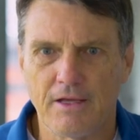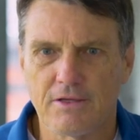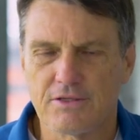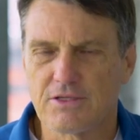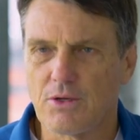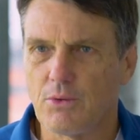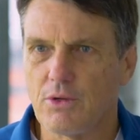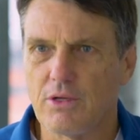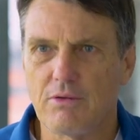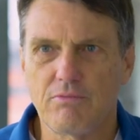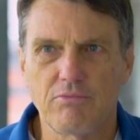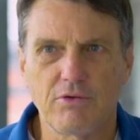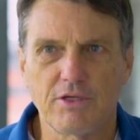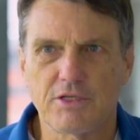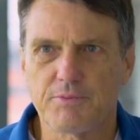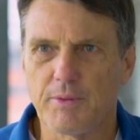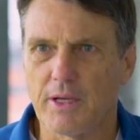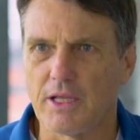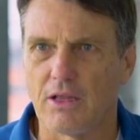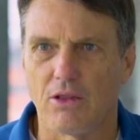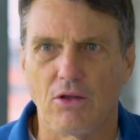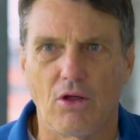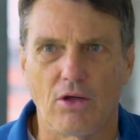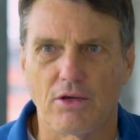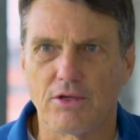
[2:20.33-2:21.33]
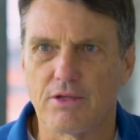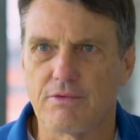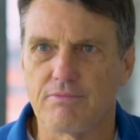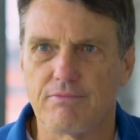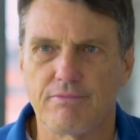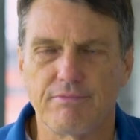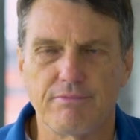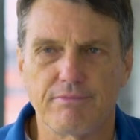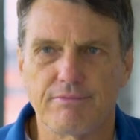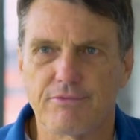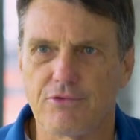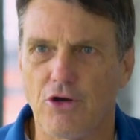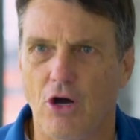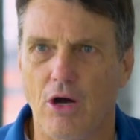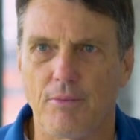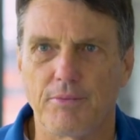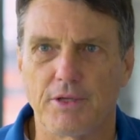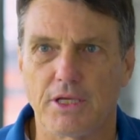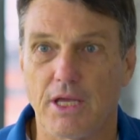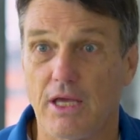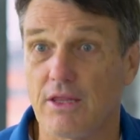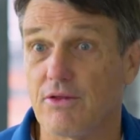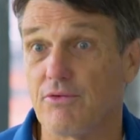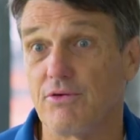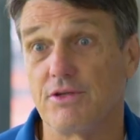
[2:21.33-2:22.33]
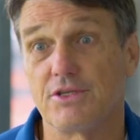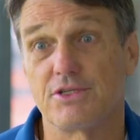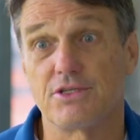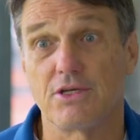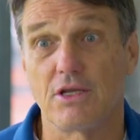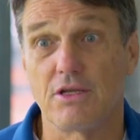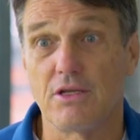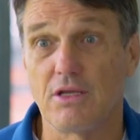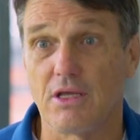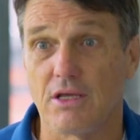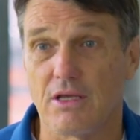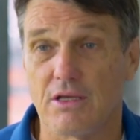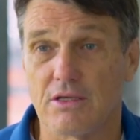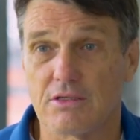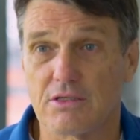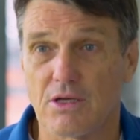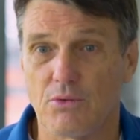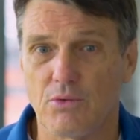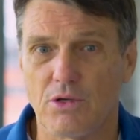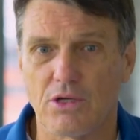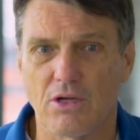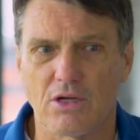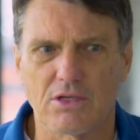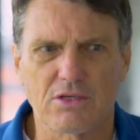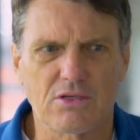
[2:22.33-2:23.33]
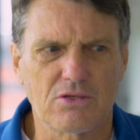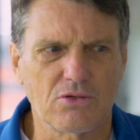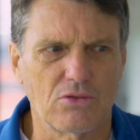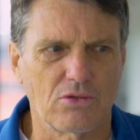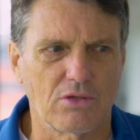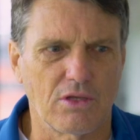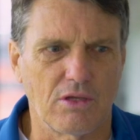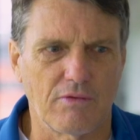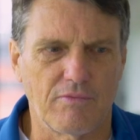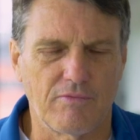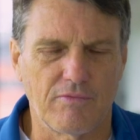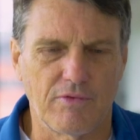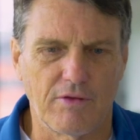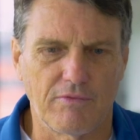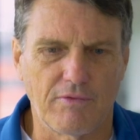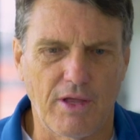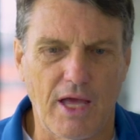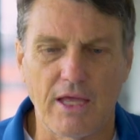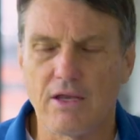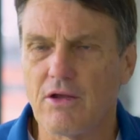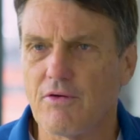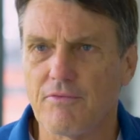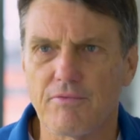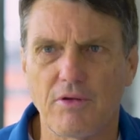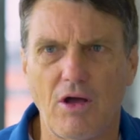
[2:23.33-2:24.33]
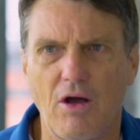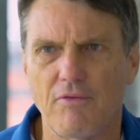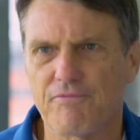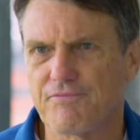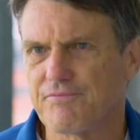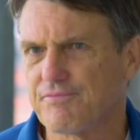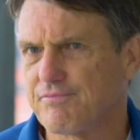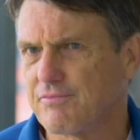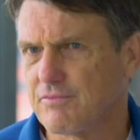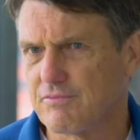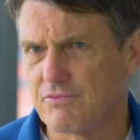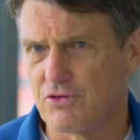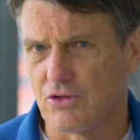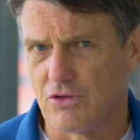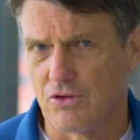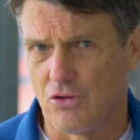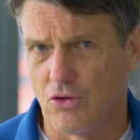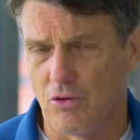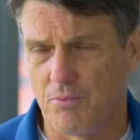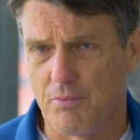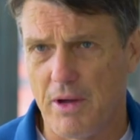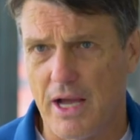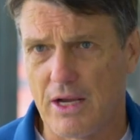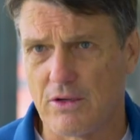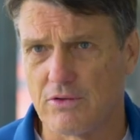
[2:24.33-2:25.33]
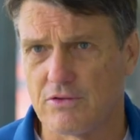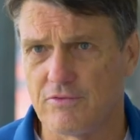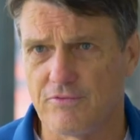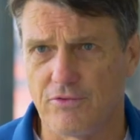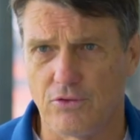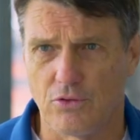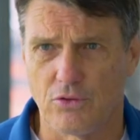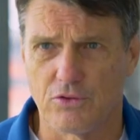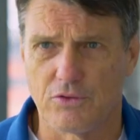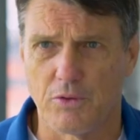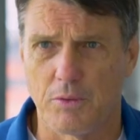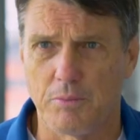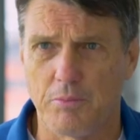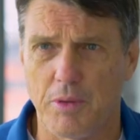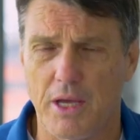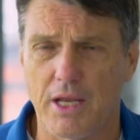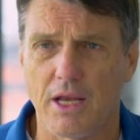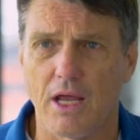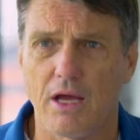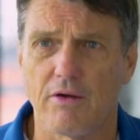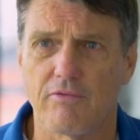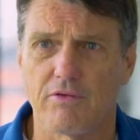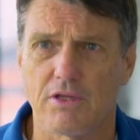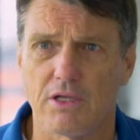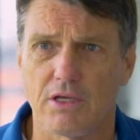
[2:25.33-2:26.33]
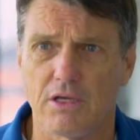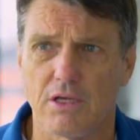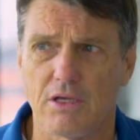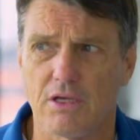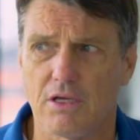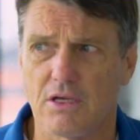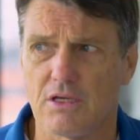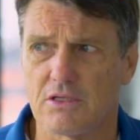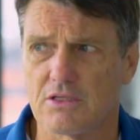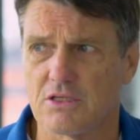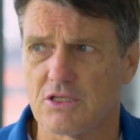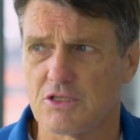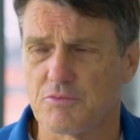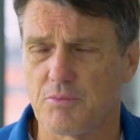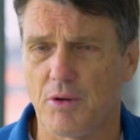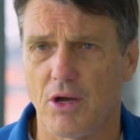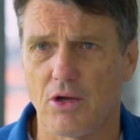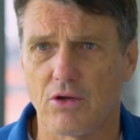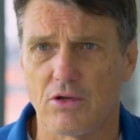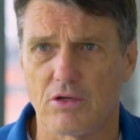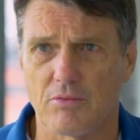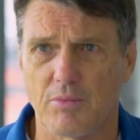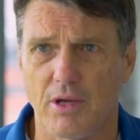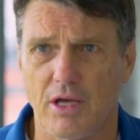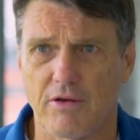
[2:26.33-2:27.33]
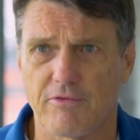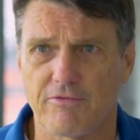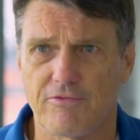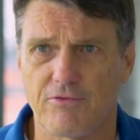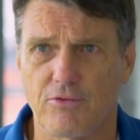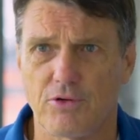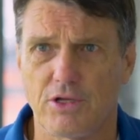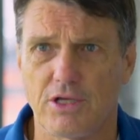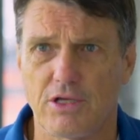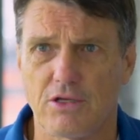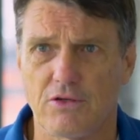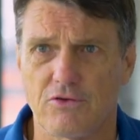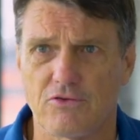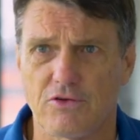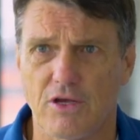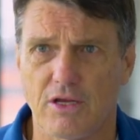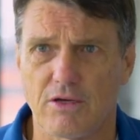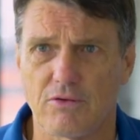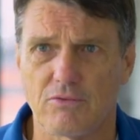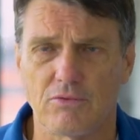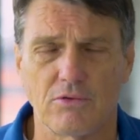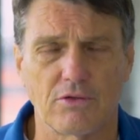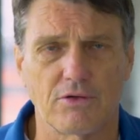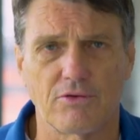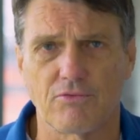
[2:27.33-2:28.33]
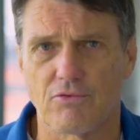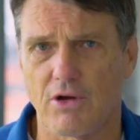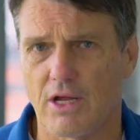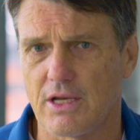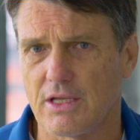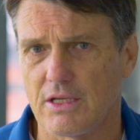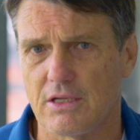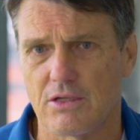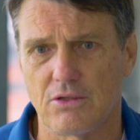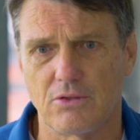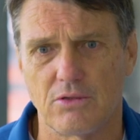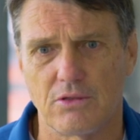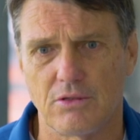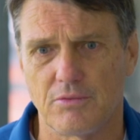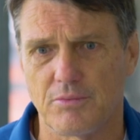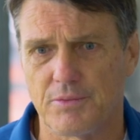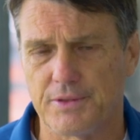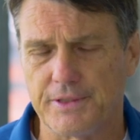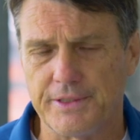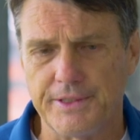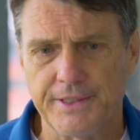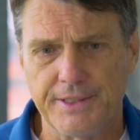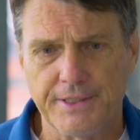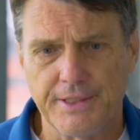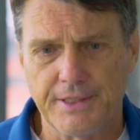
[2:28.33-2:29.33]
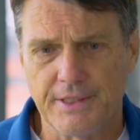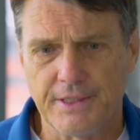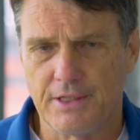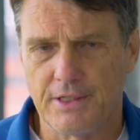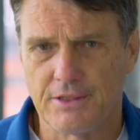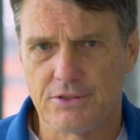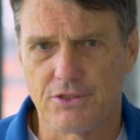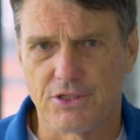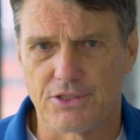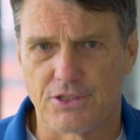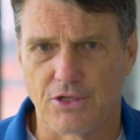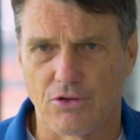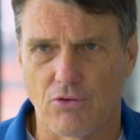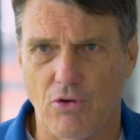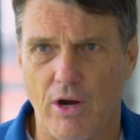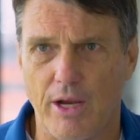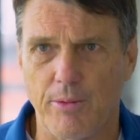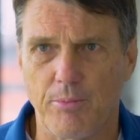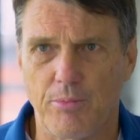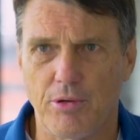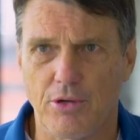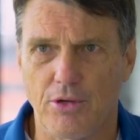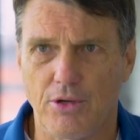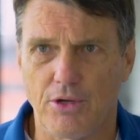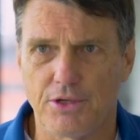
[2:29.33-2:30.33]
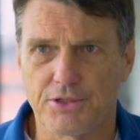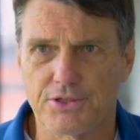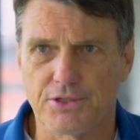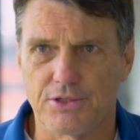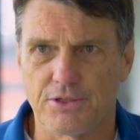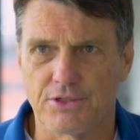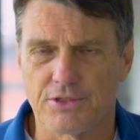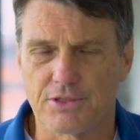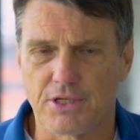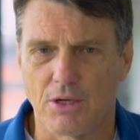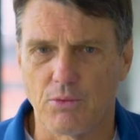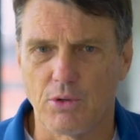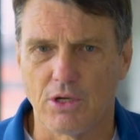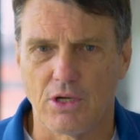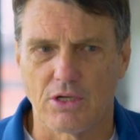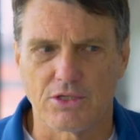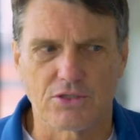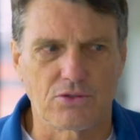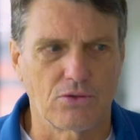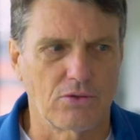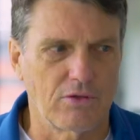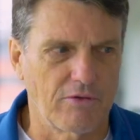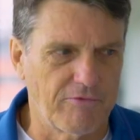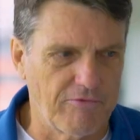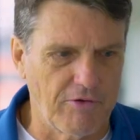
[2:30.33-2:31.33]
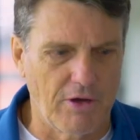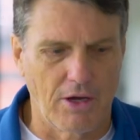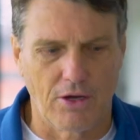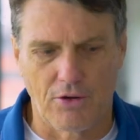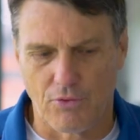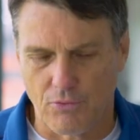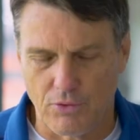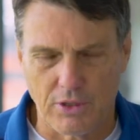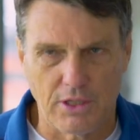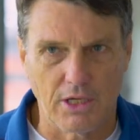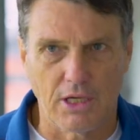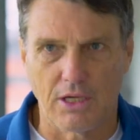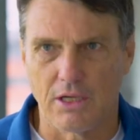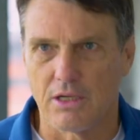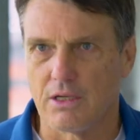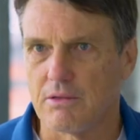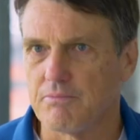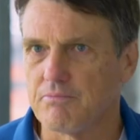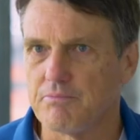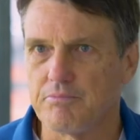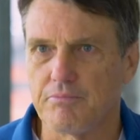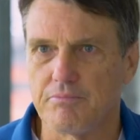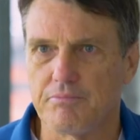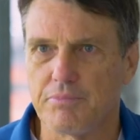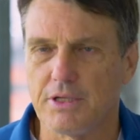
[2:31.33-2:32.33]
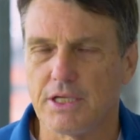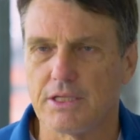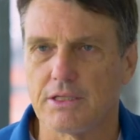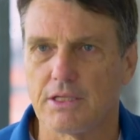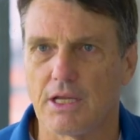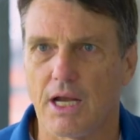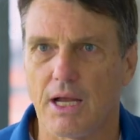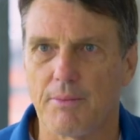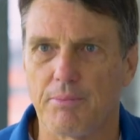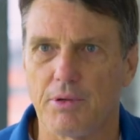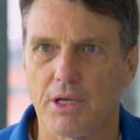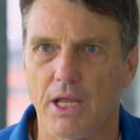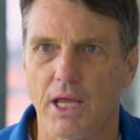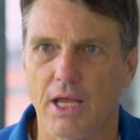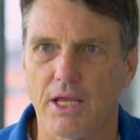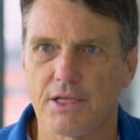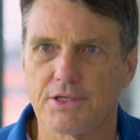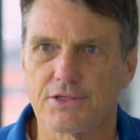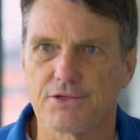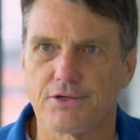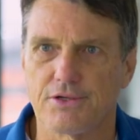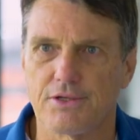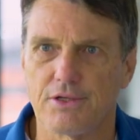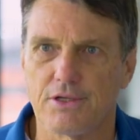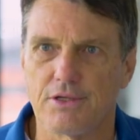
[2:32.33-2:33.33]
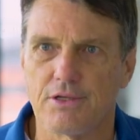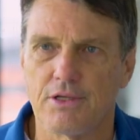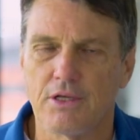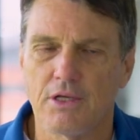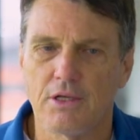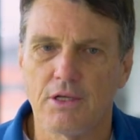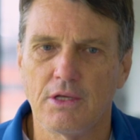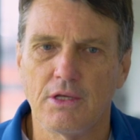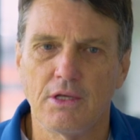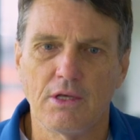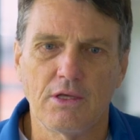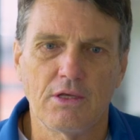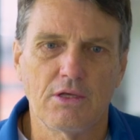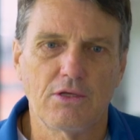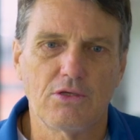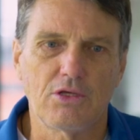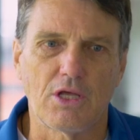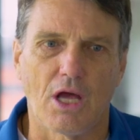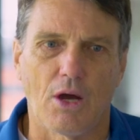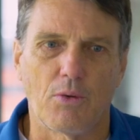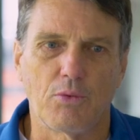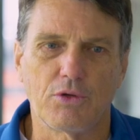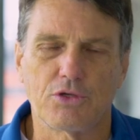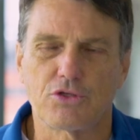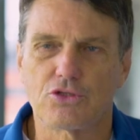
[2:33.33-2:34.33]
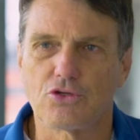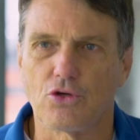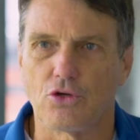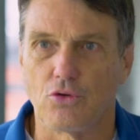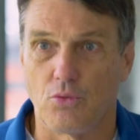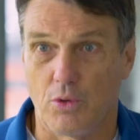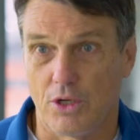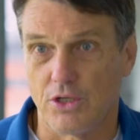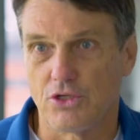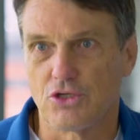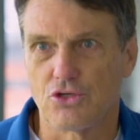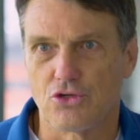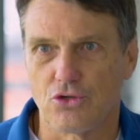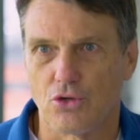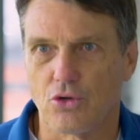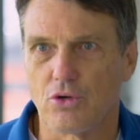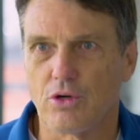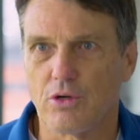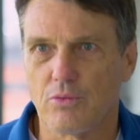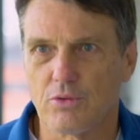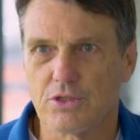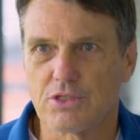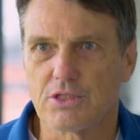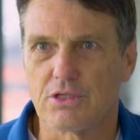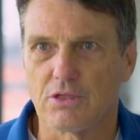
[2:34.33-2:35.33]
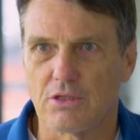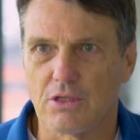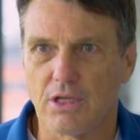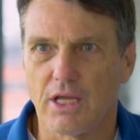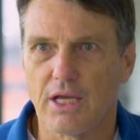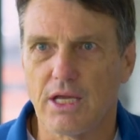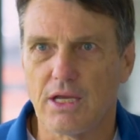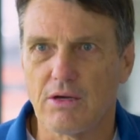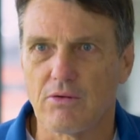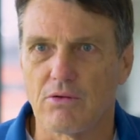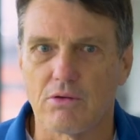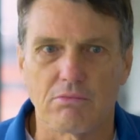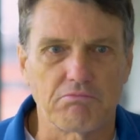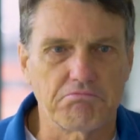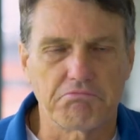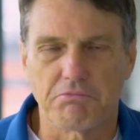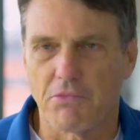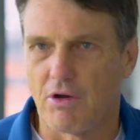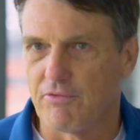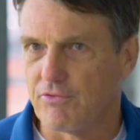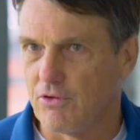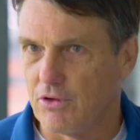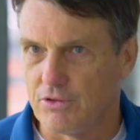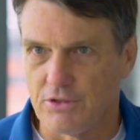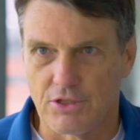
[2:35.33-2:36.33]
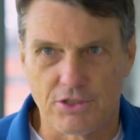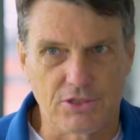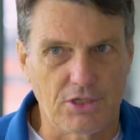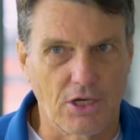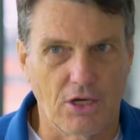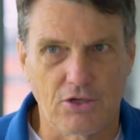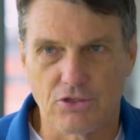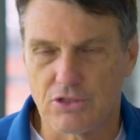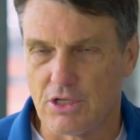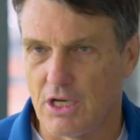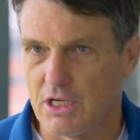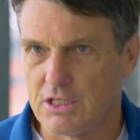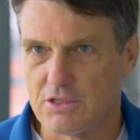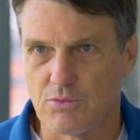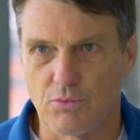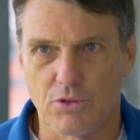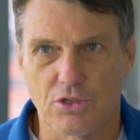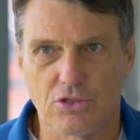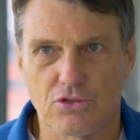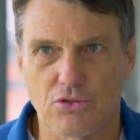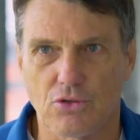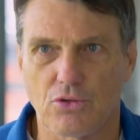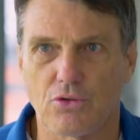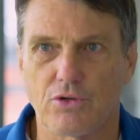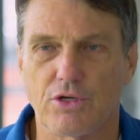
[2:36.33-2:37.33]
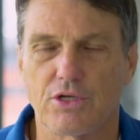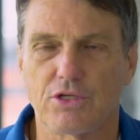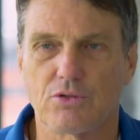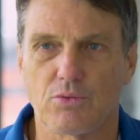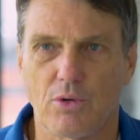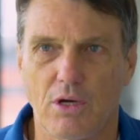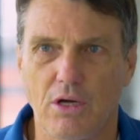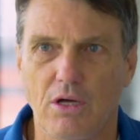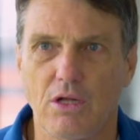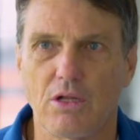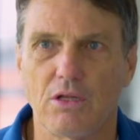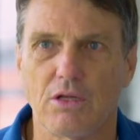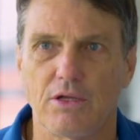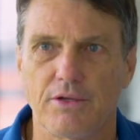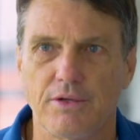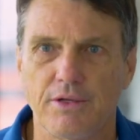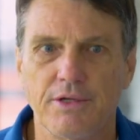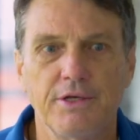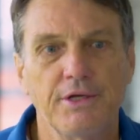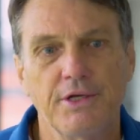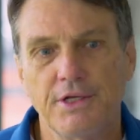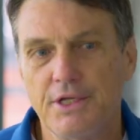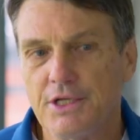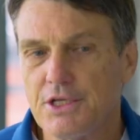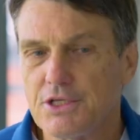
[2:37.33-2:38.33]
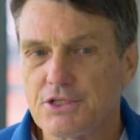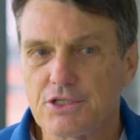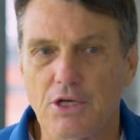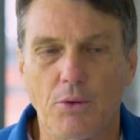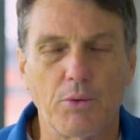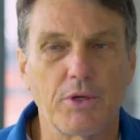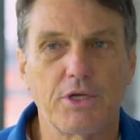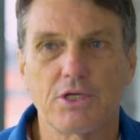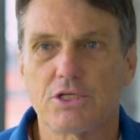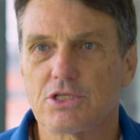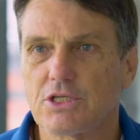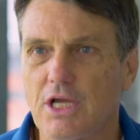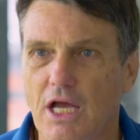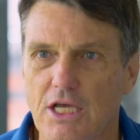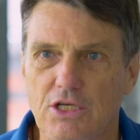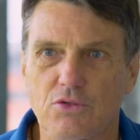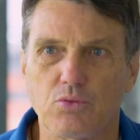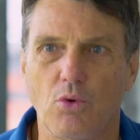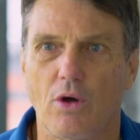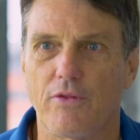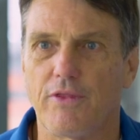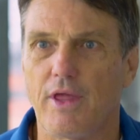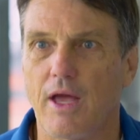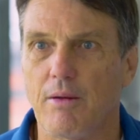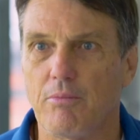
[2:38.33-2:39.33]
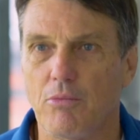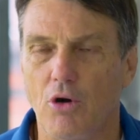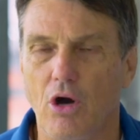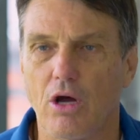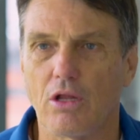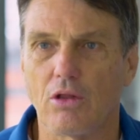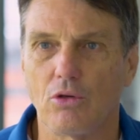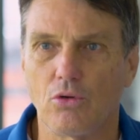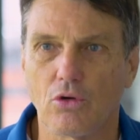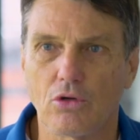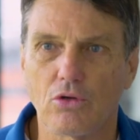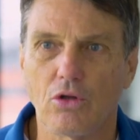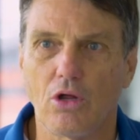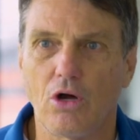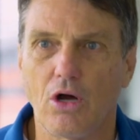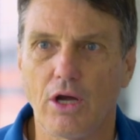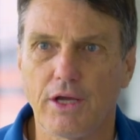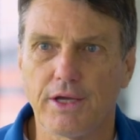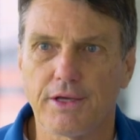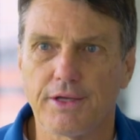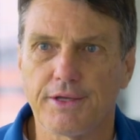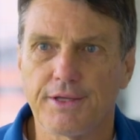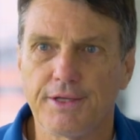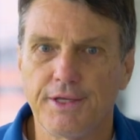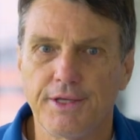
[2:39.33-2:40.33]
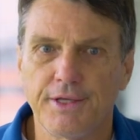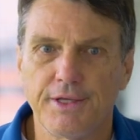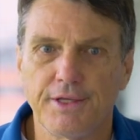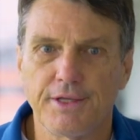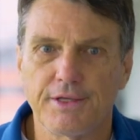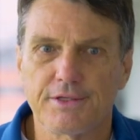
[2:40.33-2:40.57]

So we spent a lot of time together in Sydney. So when I saw I've sort of gone backwards and forwards with Ben over the years and spoken about footy in general and run into him, and just a great person. So when I saw the phone ring and picked it up and answered it, yeah, it was sort of when Shorey was still there, and I've got an association with Shorey as well. And so we discussed what that might look like.